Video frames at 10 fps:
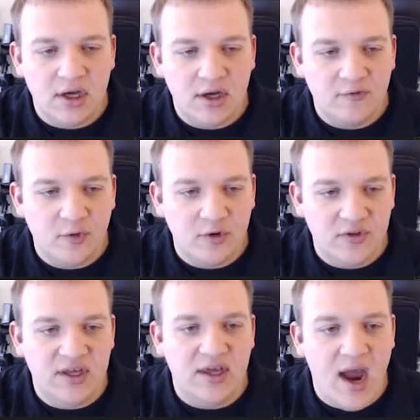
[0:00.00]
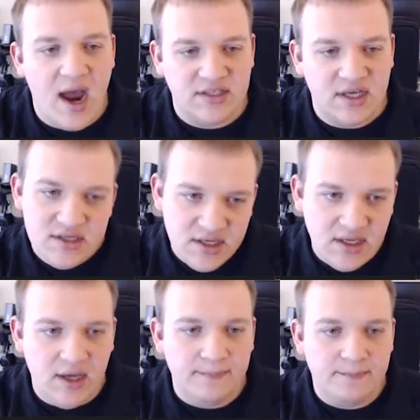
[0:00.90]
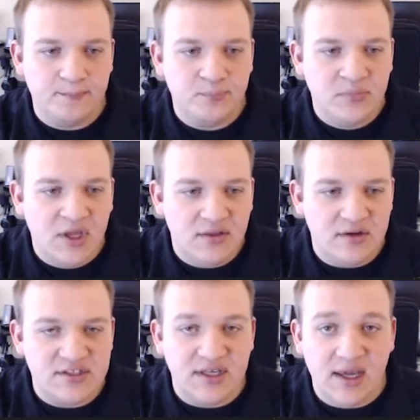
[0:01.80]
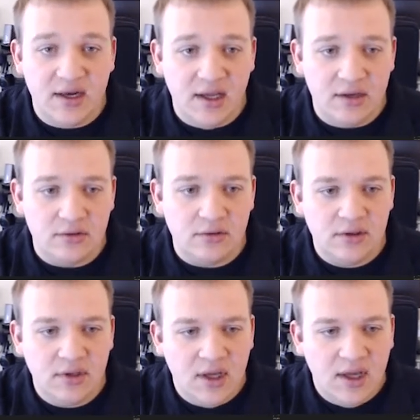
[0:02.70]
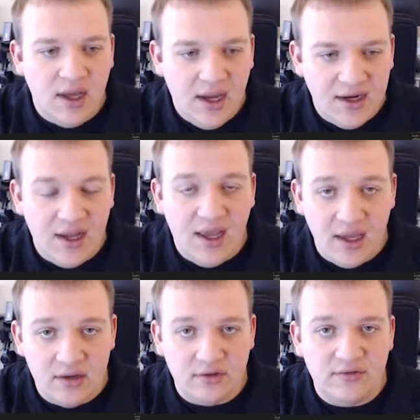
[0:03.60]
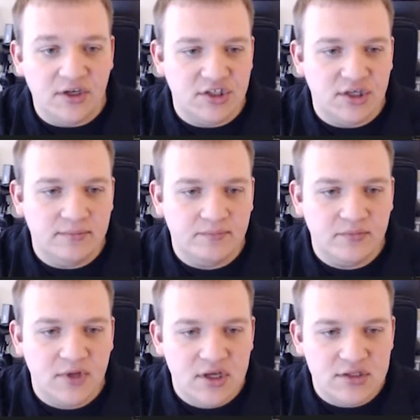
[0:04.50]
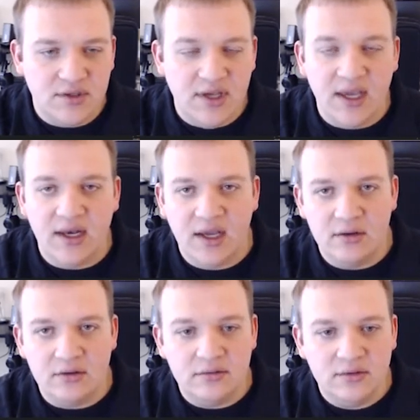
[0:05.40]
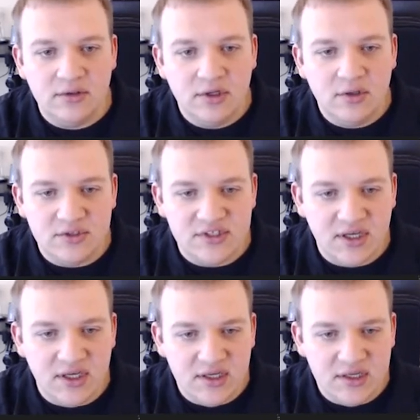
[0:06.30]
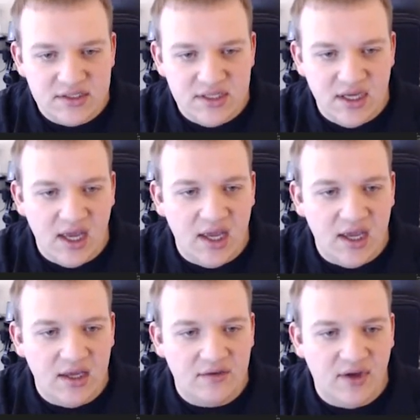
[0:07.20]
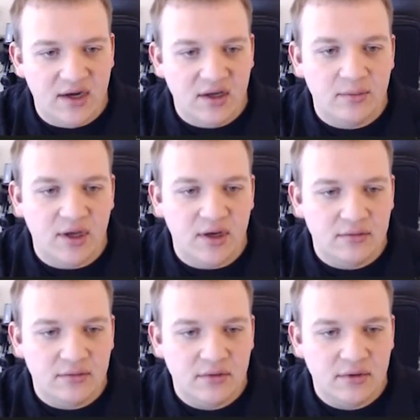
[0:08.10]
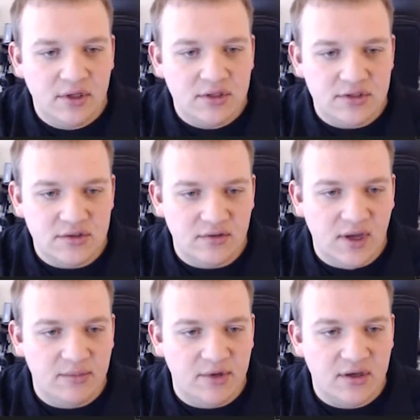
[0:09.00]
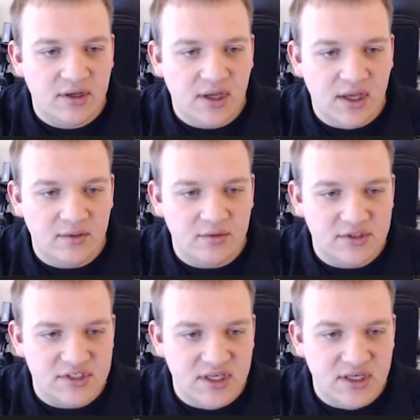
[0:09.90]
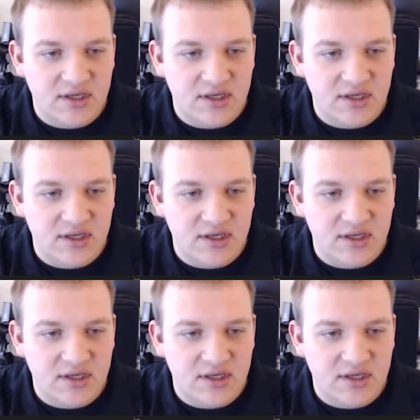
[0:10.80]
for the Ask SDK. There's a can handle and a handle function. So can handle will say, see a event come in to the Lambda, and it'll say,